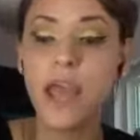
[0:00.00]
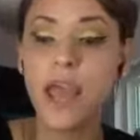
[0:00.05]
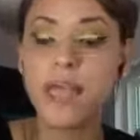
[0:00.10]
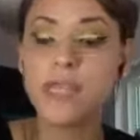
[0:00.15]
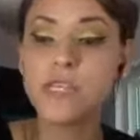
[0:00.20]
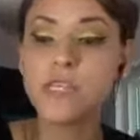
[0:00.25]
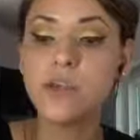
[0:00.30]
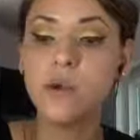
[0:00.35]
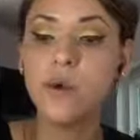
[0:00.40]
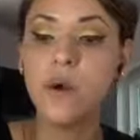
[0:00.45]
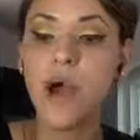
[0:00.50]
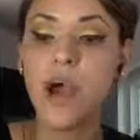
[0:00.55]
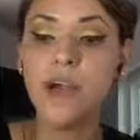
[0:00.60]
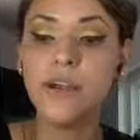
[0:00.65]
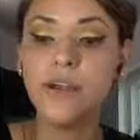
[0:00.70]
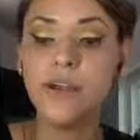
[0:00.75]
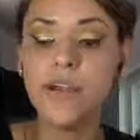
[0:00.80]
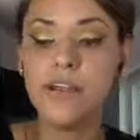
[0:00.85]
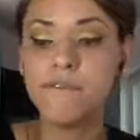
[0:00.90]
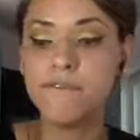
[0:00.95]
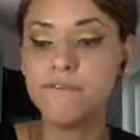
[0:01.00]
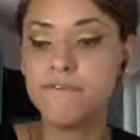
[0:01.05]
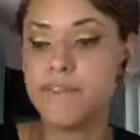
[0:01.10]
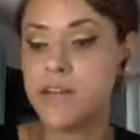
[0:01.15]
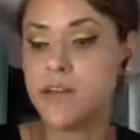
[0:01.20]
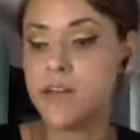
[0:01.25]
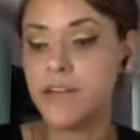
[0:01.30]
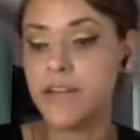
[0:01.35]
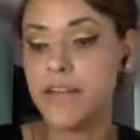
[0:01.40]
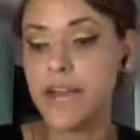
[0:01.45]
And so how did I
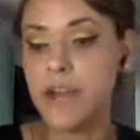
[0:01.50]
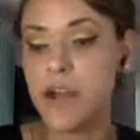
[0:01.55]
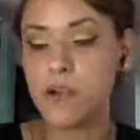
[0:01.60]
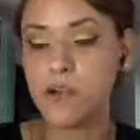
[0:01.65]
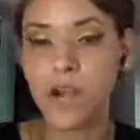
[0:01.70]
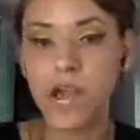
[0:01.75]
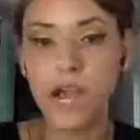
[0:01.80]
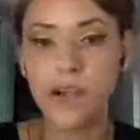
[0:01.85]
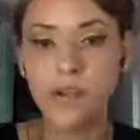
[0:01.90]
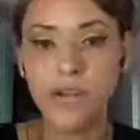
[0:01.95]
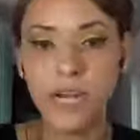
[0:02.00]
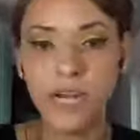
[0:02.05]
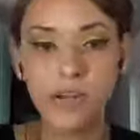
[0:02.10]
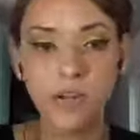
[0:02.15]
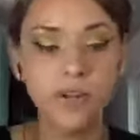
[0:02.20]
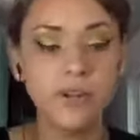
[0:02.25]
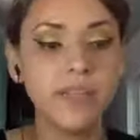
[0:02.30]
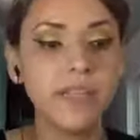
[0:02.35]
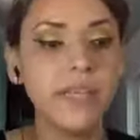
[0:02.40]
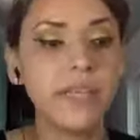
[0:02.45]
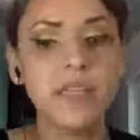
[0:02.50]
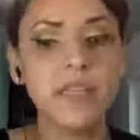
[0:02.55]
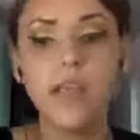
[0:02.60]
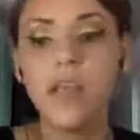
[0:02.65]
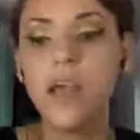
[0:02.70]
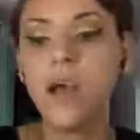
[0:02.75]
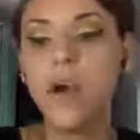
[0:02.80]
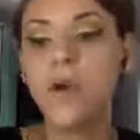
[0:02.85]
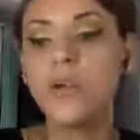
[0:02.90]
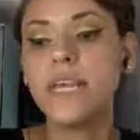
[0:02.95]
figure out, or how did I learn this?
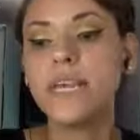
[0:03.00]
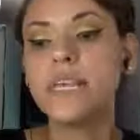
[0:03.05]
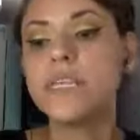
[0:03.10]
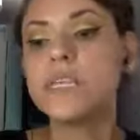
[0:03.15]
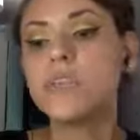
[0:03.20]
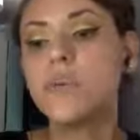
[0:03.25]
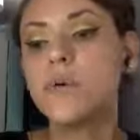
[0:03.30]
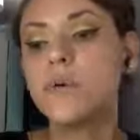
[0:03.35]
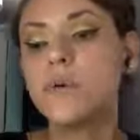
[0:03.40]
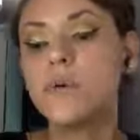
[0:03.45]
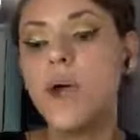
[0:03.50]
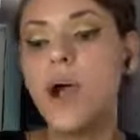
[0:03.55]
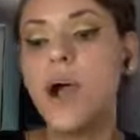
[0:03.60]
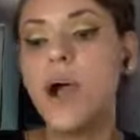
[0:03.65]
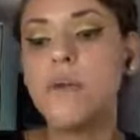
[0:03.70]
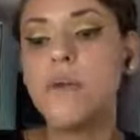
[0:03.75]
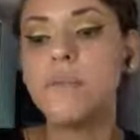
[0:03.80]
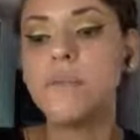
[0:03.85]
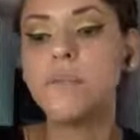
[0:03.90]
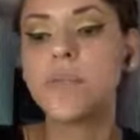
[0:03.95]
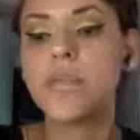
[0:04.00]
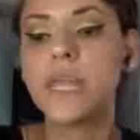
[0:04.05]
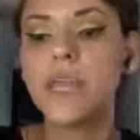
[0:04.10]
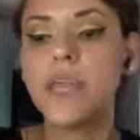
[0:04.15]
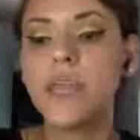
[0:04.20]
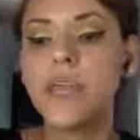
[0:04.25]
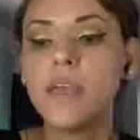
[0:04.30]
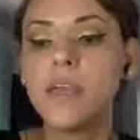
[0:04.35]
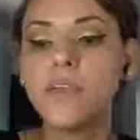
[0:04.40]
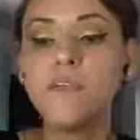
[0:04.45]
Okay, so
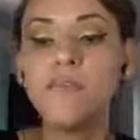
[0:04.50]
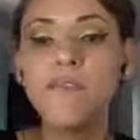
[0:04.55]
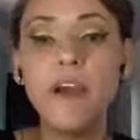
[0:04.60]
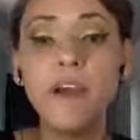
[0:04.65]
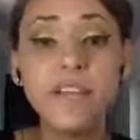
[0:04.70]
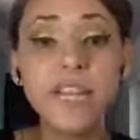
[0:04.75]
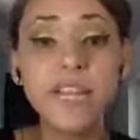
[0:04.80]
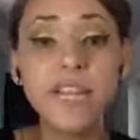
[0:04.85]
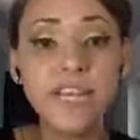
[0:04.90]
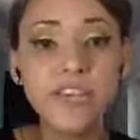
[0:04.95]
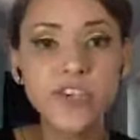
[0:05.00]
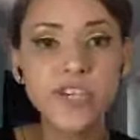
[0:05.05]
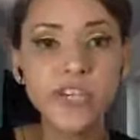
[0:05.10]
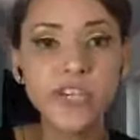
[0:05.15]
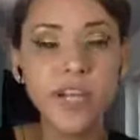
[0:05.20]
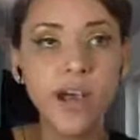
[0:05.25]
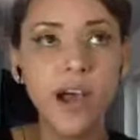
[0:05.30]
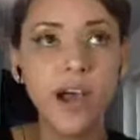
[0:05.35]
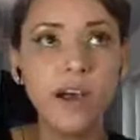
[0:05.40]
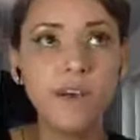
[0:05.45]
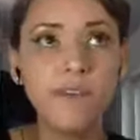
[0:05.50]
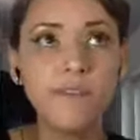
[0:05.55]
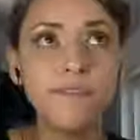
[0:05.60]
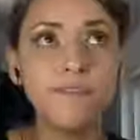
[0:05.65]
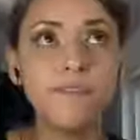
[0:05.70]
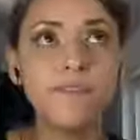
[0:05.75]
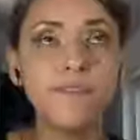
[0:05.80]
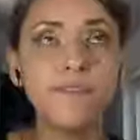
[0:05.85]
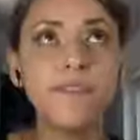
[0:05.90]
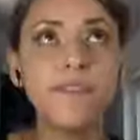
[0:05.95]
the foundation
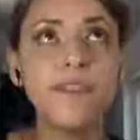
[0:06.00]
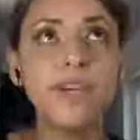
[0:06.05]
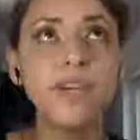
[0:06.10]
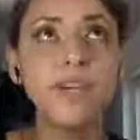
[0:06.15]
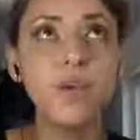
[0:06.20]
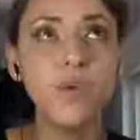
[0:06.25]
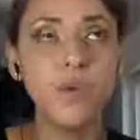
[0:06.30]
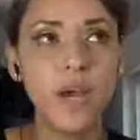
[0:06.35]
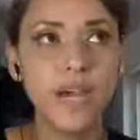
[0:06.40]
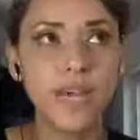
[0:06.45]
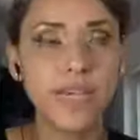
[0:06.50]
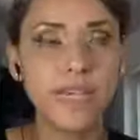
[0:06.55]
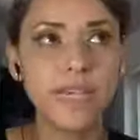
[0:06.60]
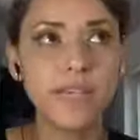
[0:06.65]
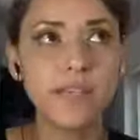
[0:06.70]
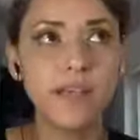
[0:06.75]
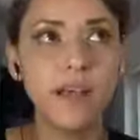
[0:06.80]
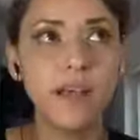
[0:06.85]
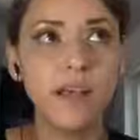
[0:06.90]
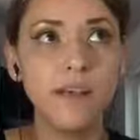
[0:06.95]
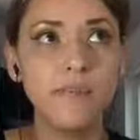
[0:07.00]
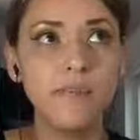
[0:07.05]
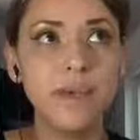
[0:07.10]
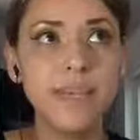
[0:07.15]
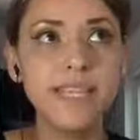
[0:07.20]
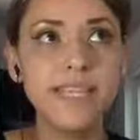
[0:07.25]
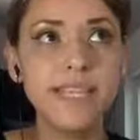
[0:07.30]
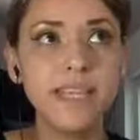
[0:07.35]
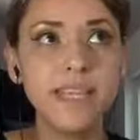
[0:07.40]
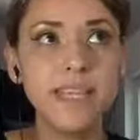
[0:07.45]
of the U.S.
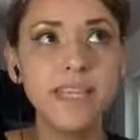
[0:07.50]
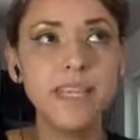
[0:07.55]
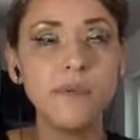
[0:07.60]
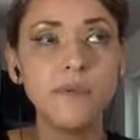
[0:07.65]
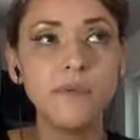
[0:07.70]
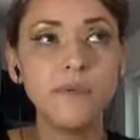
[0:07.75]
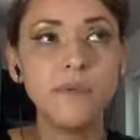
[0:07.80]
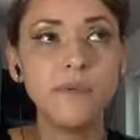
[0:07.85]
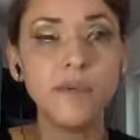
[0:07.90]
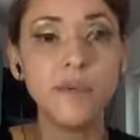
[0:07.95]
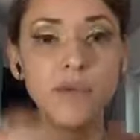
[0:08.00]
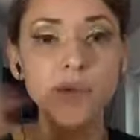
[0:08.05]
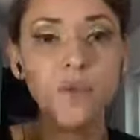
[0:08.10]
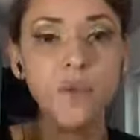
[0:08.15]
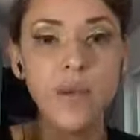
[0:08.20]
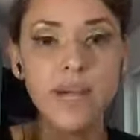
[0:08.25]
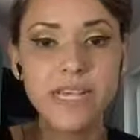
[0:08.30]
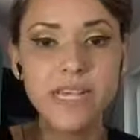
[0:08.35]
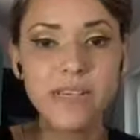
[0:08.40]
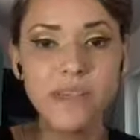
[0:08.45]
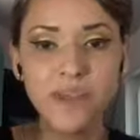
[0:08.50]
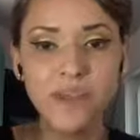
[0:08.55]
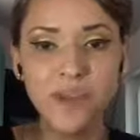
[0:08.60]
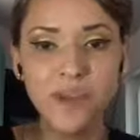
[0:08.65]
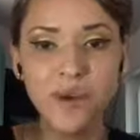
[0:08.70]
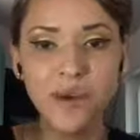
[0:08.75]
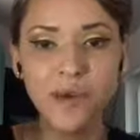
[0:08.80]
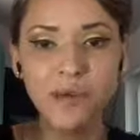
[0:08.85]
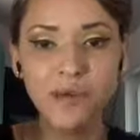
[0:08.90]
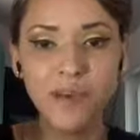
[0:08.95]
basically, the U.S.,
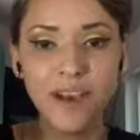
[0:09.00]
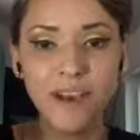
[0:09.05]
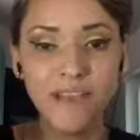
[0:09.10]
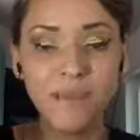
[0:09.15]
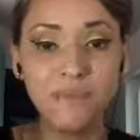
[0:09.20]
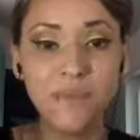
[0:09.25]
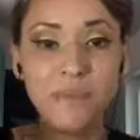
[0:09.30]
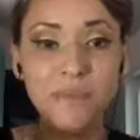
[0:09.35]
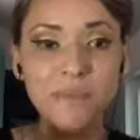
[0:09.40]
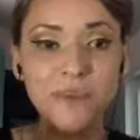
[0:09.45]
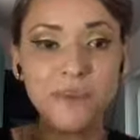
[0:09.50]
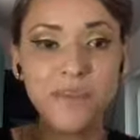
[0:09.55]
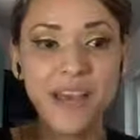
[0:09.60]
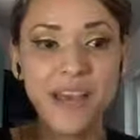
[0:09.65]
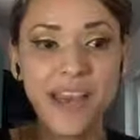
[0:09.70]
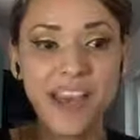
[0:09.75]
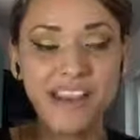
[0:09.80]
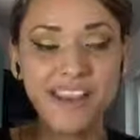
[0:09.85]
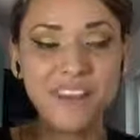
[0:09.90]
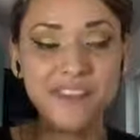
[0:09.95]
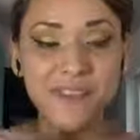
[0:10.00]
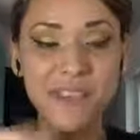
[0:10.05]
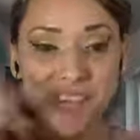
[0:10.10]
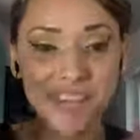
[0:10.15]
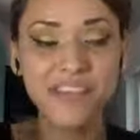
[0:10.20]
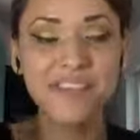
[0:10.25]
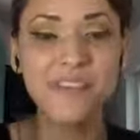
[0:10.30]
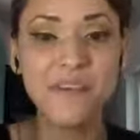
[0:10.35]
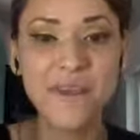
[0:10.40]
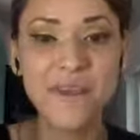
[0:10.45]
you know, the people that
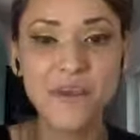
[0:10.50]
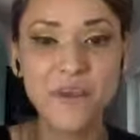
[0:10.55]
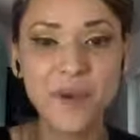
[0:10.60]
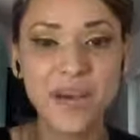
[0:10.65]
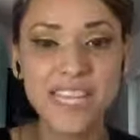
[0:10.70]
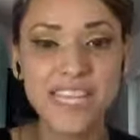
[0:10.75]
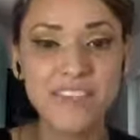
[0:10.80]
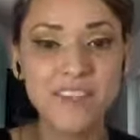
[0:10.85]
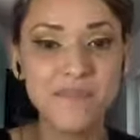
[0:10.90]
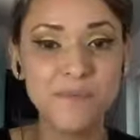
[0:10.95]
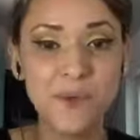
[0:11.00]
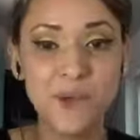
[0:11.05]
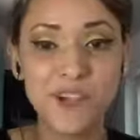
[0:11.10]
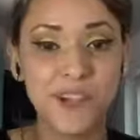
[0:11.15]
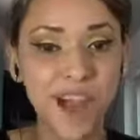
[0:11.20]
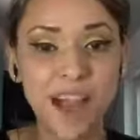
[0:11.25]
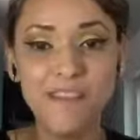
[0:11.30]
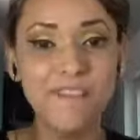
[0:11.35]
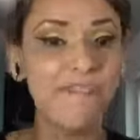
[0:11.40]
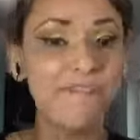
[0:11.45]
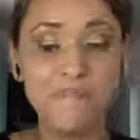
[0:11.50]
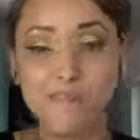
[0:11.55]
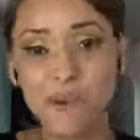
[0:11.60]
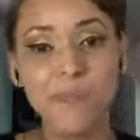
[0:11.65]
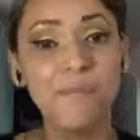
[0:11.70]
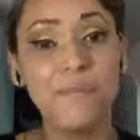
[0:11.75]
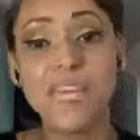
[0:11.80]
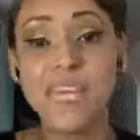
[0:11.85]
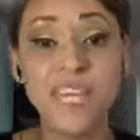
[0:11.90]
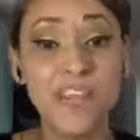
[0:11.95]
created the U.S. were not
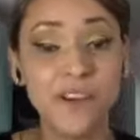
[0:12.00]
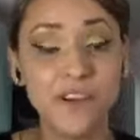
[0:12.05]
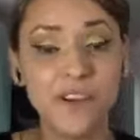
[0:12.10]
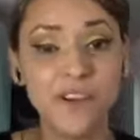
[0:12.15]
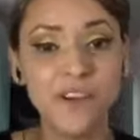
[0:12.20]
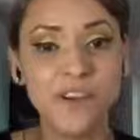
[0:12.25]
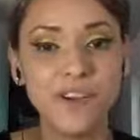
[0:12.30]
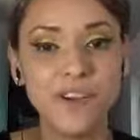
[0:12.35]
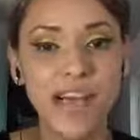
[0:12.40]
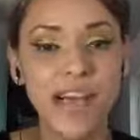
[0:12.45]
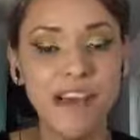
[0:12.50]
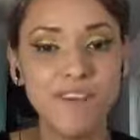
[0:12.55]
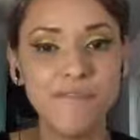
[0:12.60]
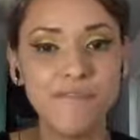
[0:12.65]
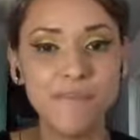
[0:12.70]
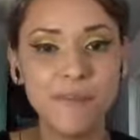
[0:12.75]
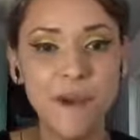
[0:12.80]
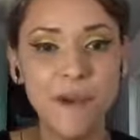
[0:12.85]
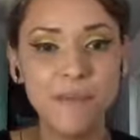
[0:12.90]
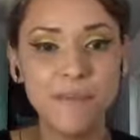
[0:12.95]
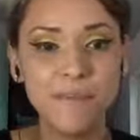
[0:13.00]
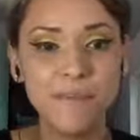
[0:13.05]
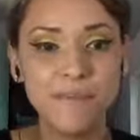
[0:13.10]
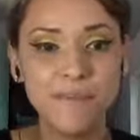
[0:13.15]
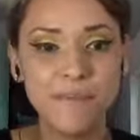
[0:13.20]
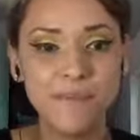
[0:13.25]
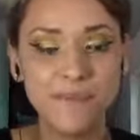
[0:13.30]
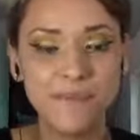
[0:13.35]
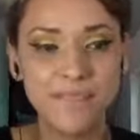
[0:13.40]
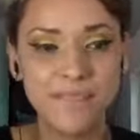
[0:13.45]
from here. They're not from
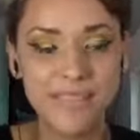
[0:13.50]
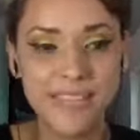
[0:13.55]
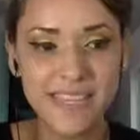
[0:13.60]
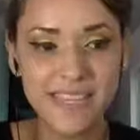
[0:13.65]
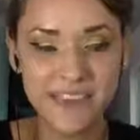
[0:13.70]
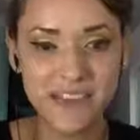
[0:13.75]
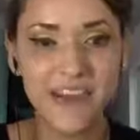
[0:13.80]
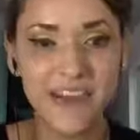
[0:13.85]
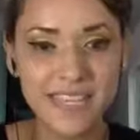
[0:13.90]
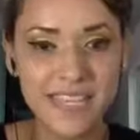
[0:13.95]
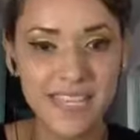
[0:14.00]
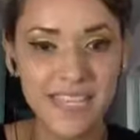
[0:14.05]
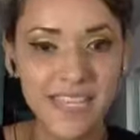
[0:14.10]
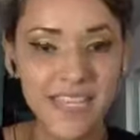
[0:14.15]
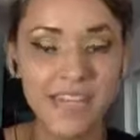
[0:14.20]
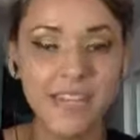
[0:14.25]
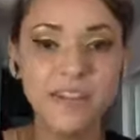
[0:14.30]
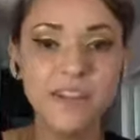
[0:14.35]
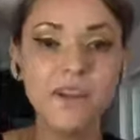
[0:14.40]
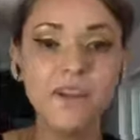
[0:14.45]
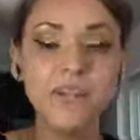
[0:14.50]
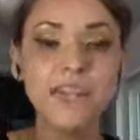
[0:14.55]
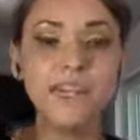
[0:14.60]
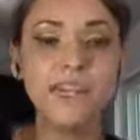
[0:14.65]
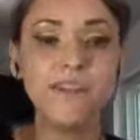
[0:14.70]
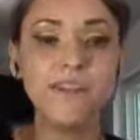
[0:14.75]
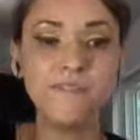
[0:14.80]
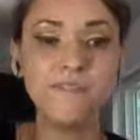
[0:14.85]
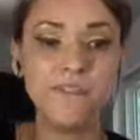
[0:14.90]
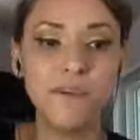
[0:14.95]
this continent. You know, they
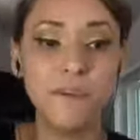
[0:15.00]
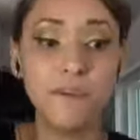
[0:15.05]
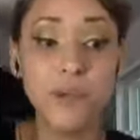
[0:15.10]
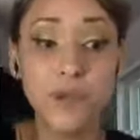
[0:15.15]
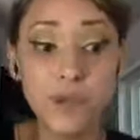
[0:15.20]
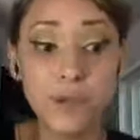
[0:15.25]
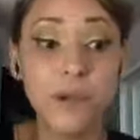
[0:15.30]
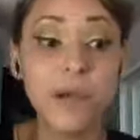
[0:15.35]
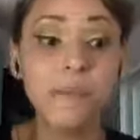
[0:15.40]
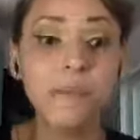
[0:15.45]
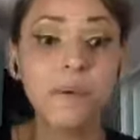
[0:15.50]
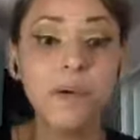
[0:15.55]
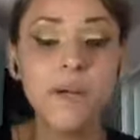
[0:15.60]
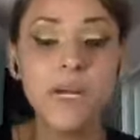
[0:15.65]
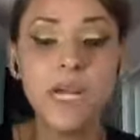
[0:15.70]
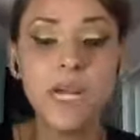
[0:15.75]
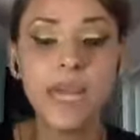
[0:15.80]
came from Europe,